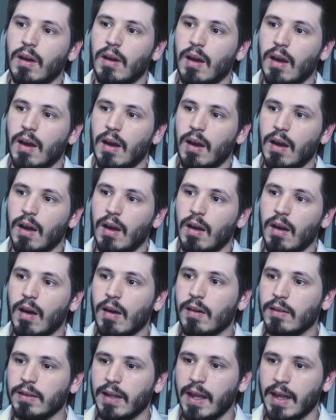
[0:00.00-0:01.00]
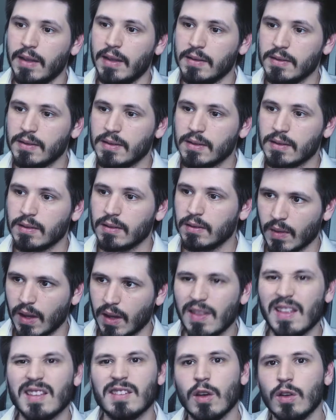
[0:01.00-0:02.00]
art lens.
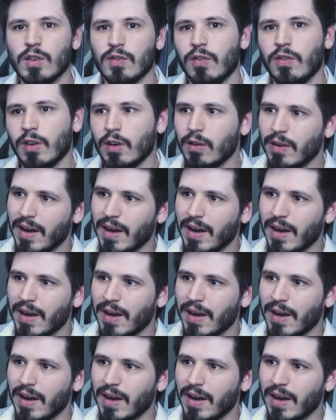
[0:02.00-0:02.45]
And this goes for